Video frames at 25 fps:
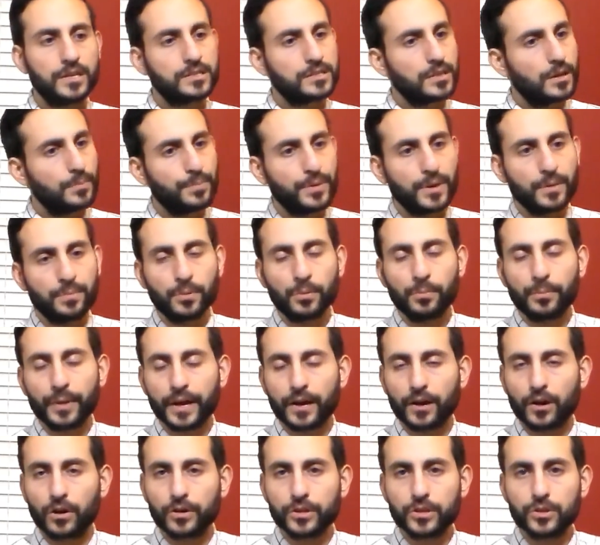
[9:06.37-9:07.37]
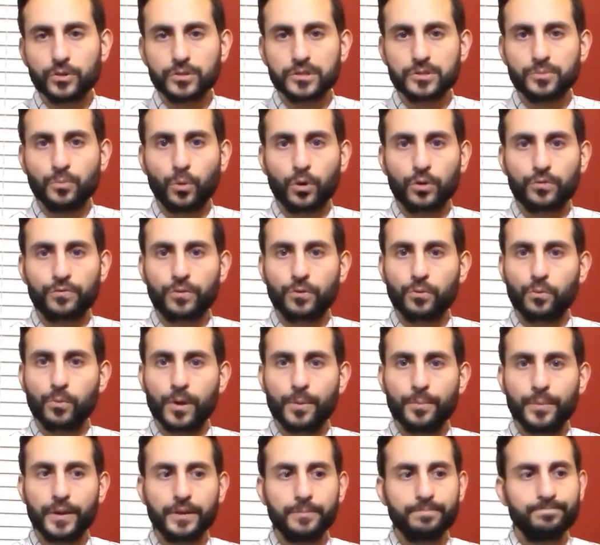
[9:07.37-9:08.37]
Some people might argue it's more for
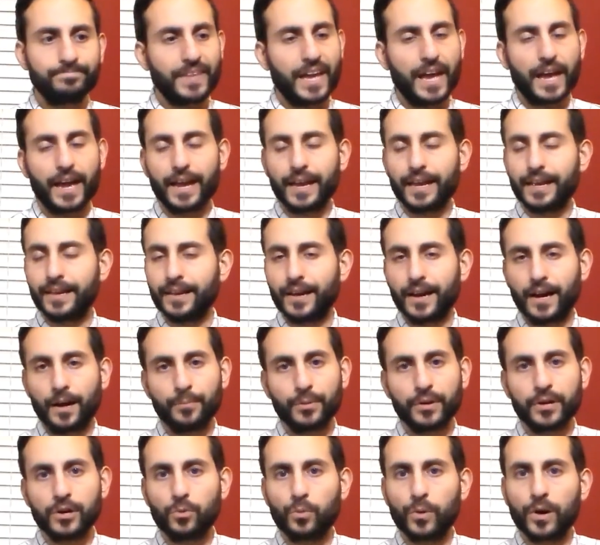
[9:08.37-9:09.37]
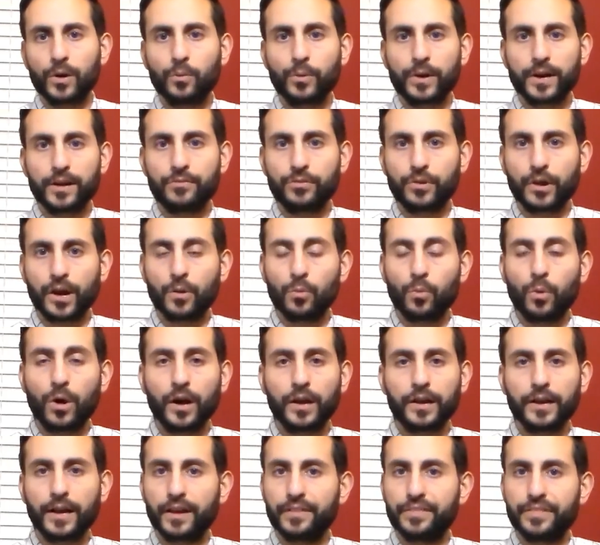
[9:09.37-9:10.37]
women. Hey, I'm gonna wear whatever I
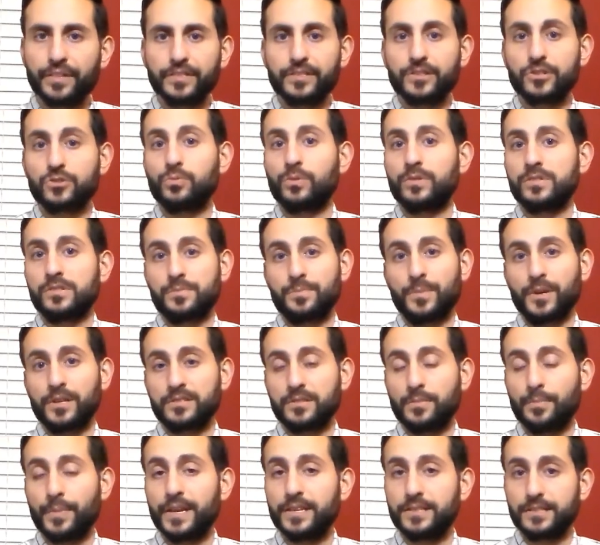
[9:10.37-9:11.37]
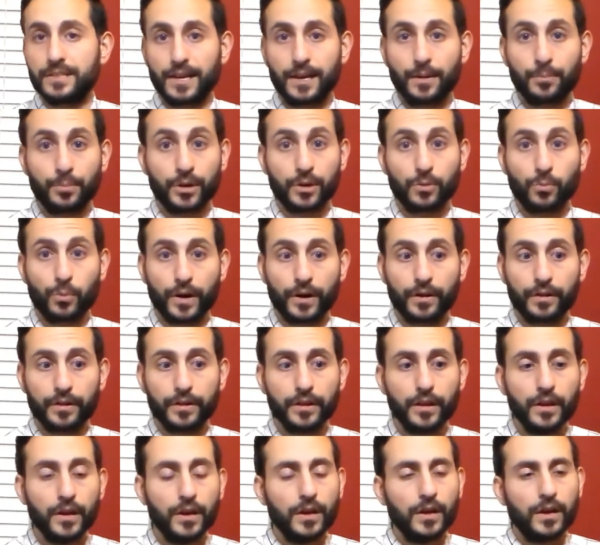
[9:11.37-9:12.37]
want. I think this one smells amazing. I'm gonna wear
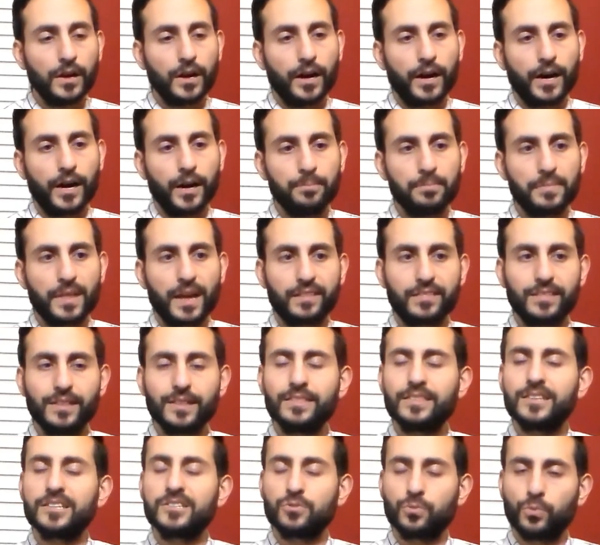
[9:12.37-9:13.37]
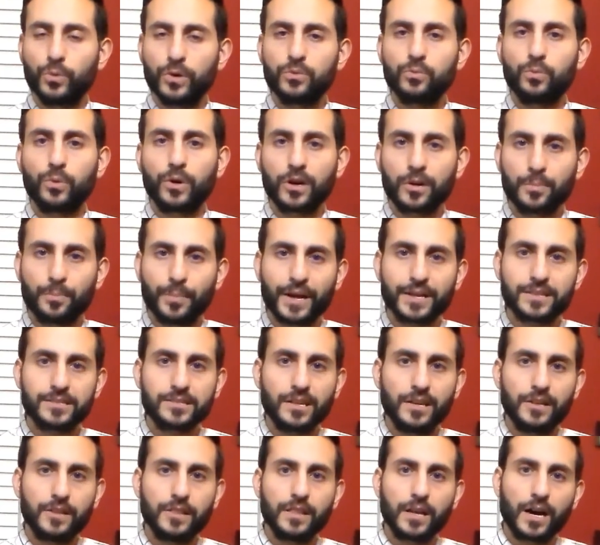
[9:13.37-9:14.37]
it. Um, I think this would work
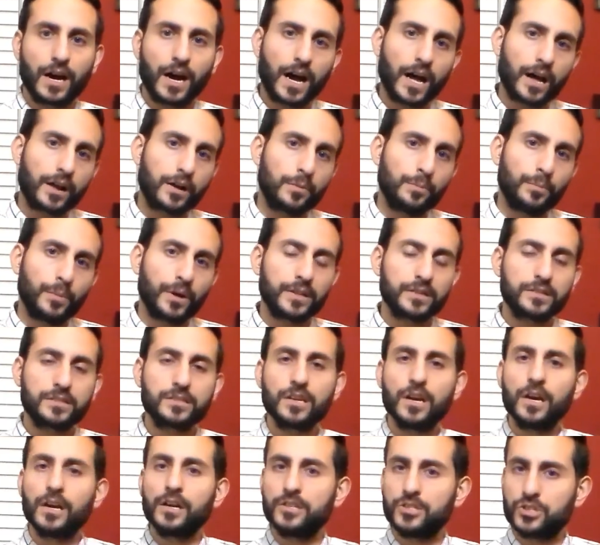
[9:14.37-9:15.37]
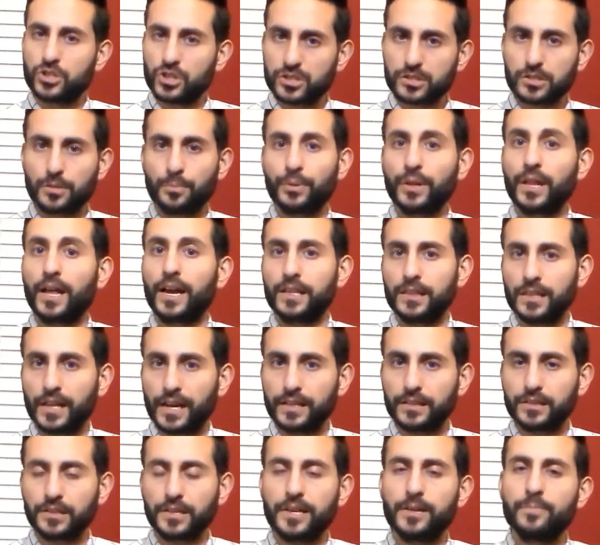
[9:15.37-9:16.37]
best in the hotter months. Just apply
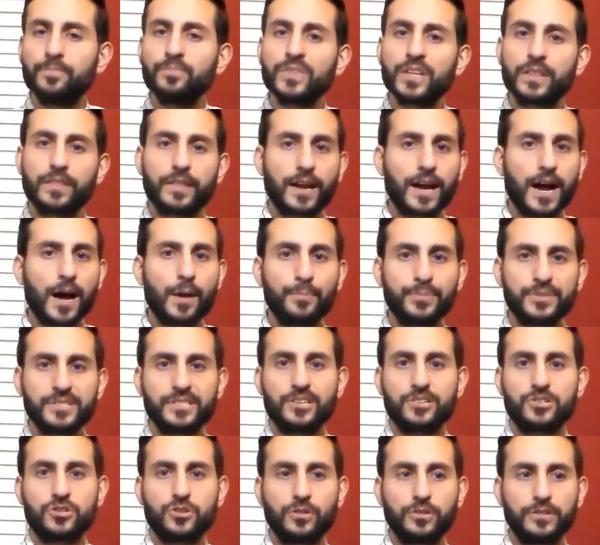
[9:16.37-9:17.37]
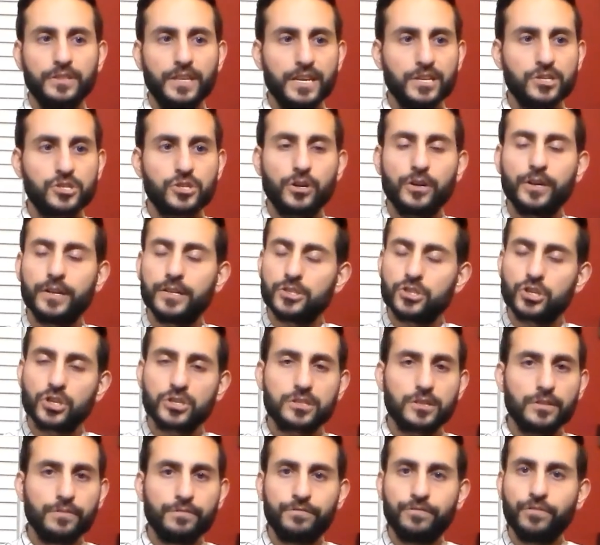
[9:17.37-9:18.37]
lightly. The compositional nature
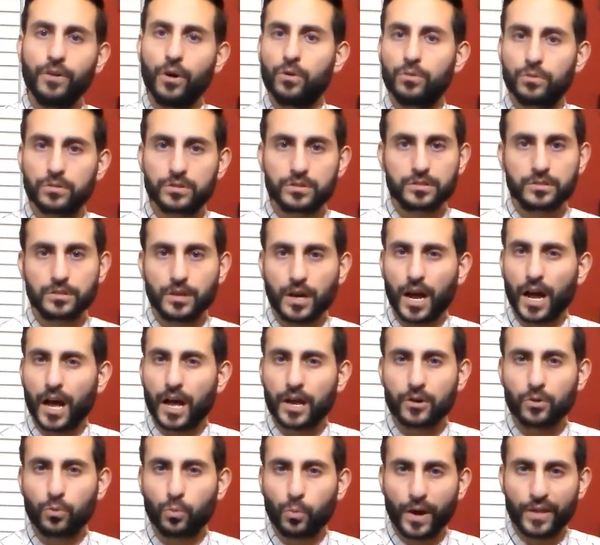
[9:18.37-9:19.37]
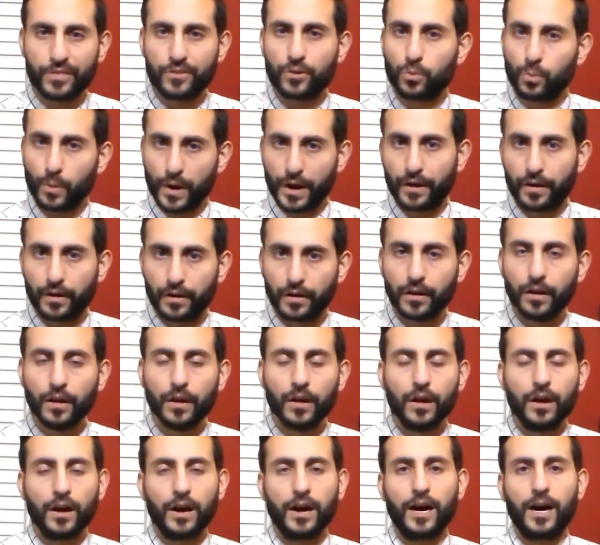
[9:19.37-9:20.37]
just evokes hotter weather wear.
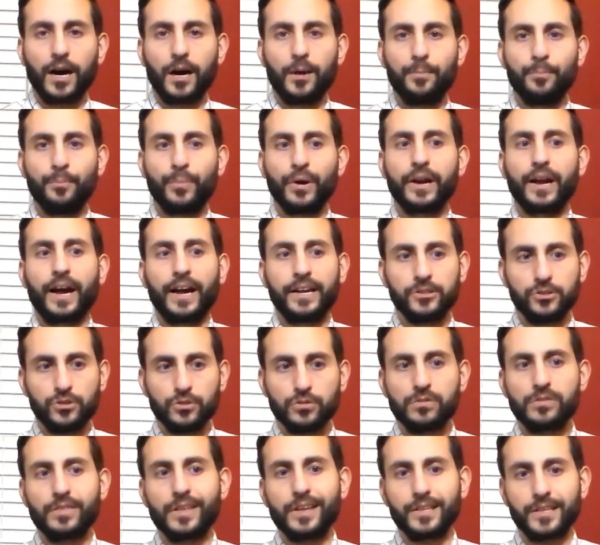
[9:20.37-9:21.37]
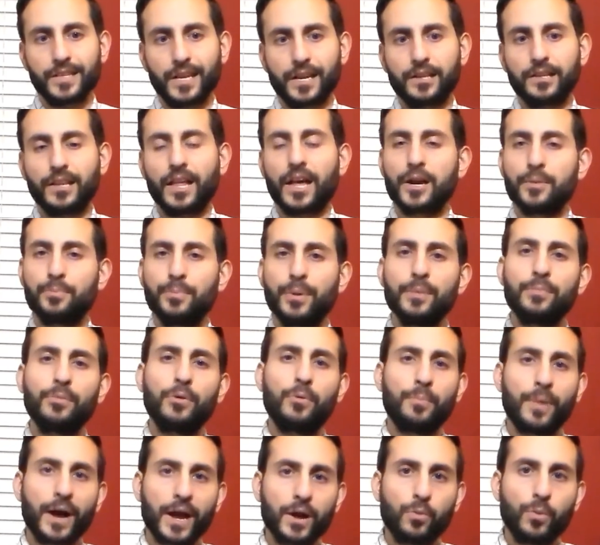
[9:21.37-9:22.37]
Um, but I do think that a lot of
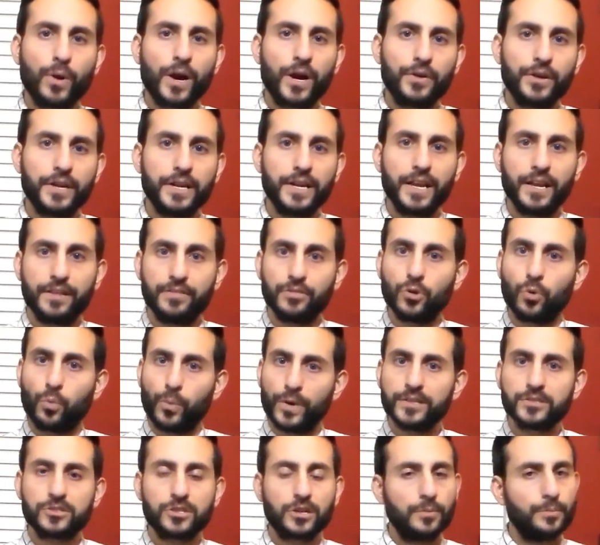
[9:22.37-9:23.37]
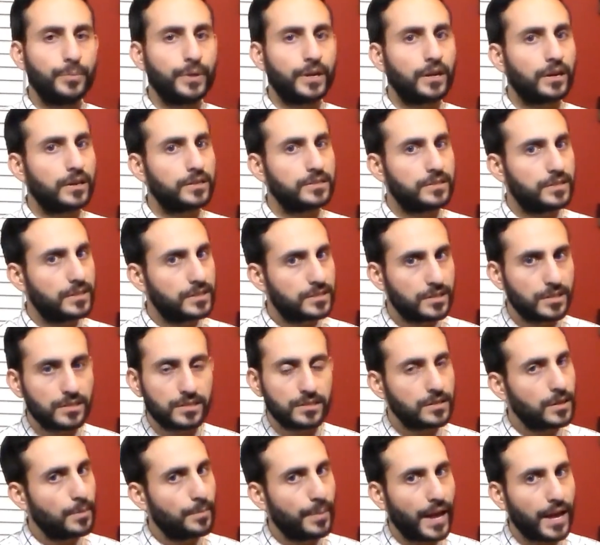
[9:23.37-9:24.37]
people might wear it in the winter because this
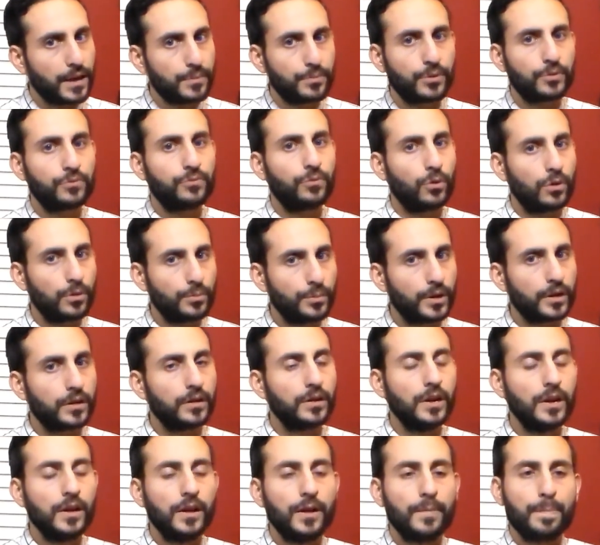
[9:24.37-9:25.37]
isn't a bad performer.